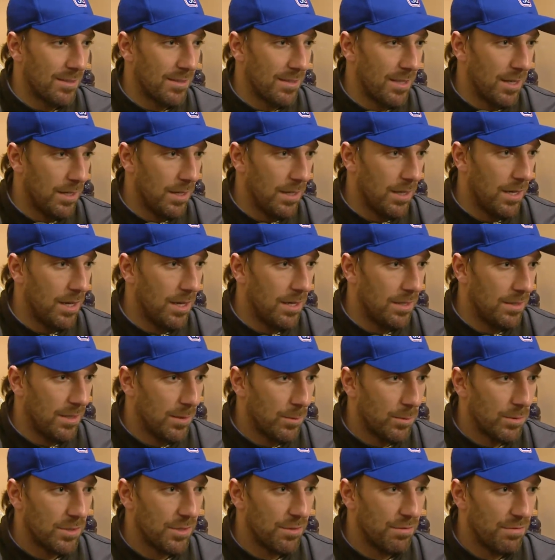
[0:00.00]
they
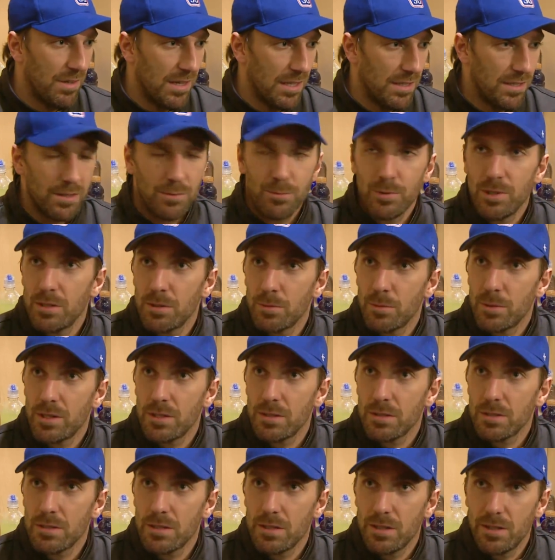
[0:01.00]
were defending really
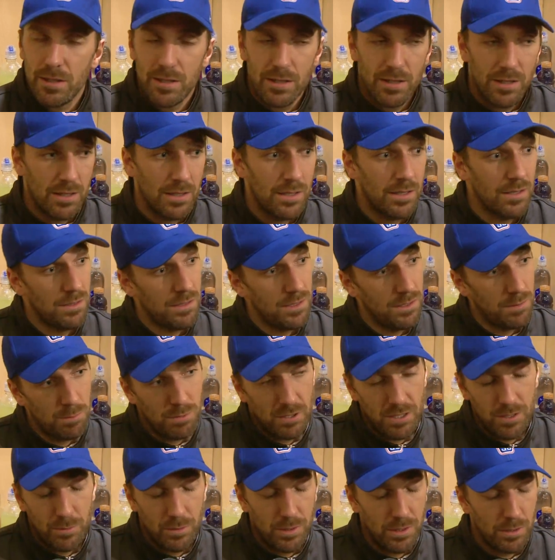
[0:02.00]
well, and he
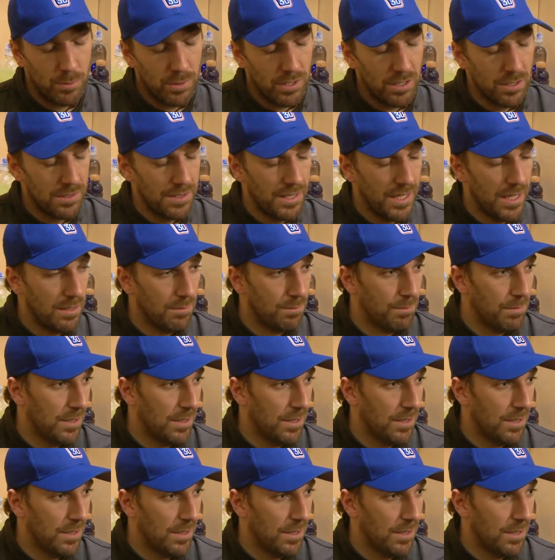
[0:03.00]
played really well in net.